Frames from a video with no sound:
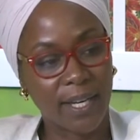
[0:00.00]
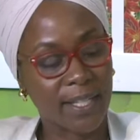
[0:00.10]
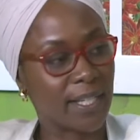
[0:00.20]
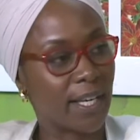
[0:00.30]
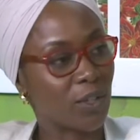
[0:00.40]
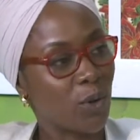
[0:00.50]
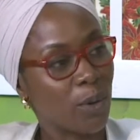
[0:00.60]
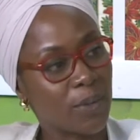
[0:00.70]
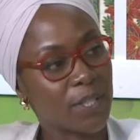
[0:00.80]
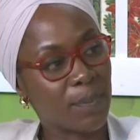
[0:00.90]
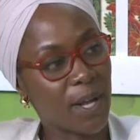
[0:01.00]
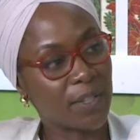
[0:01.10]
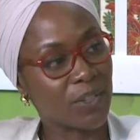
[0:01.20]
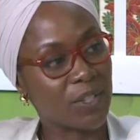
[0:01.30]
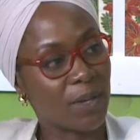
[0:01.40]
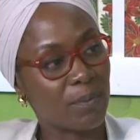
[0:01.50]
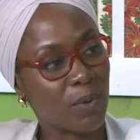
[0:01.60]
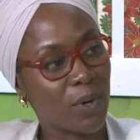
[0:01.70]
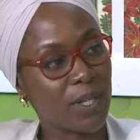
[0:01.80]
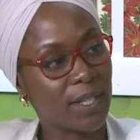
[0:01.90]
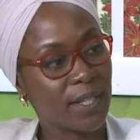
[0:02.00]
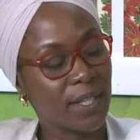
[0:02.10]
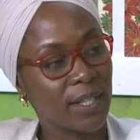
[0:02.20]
and to get corporate sponsors on board